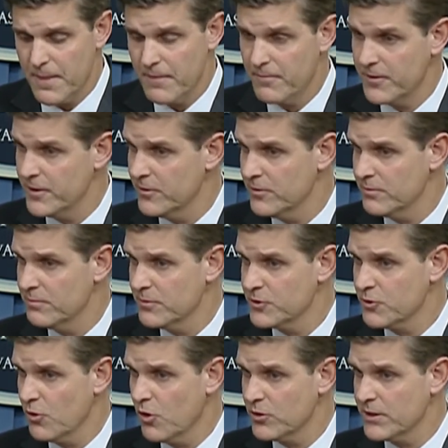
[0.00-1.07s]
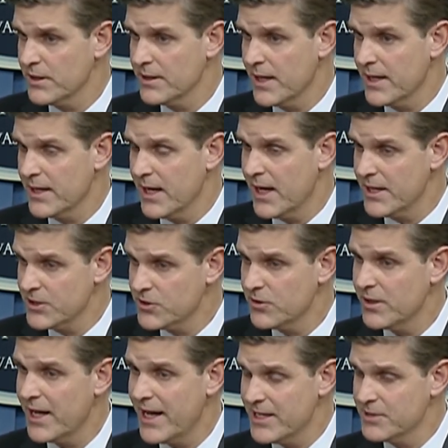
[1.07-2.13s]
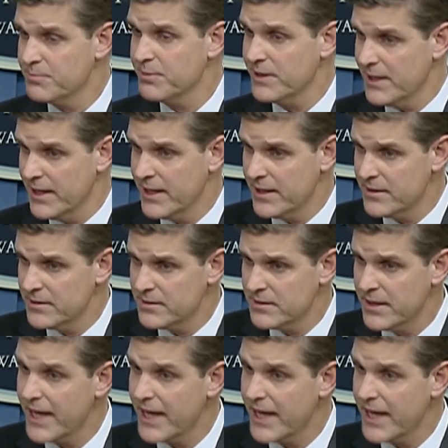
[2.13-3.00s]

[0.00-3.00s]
feel strongly that ISIL has planned